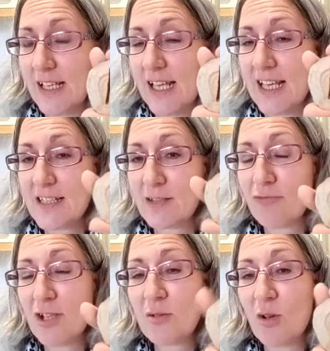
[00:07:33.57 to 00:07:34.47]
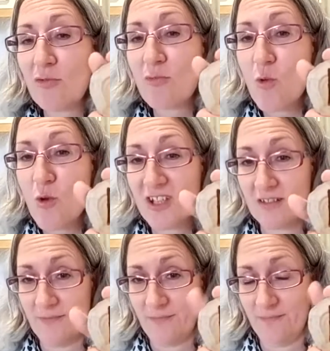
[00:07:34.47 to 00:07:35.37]
It's the rune of
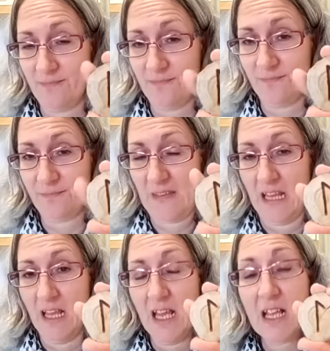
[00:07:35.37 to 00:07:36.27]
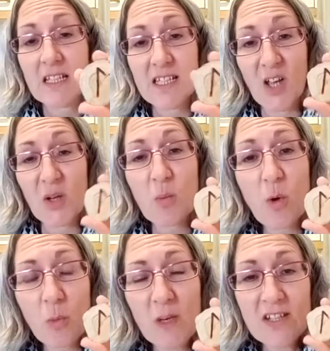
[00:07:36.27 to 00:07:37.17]
water. So
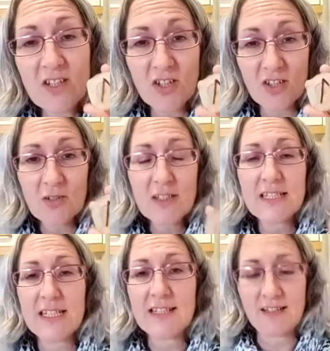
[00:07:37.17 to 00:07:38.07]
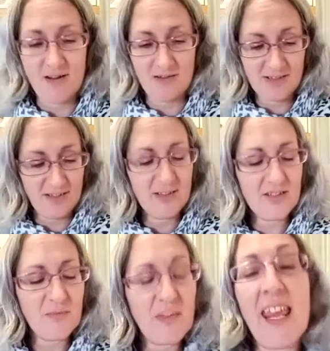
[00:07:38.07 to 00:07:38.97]
what we do in these
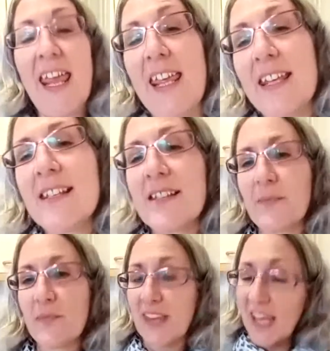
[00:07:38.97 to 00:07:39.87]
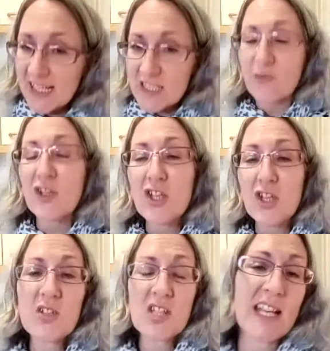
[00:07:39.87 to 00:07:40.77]
classes is, it is for
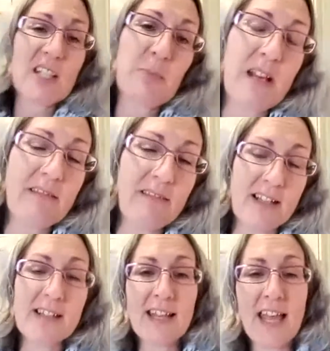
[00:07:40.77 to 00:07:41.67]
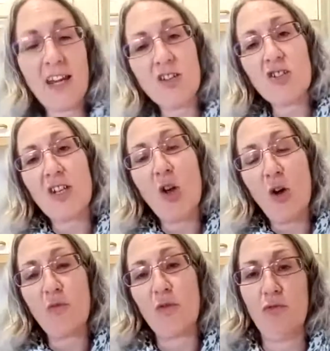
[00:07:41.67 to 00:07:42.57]
you to experience the energy
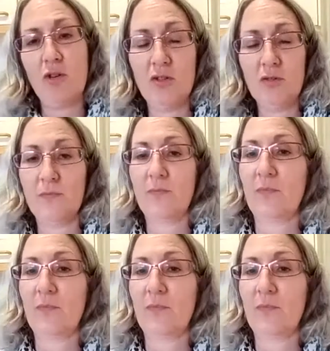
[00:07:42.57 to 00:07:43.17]
of the rune.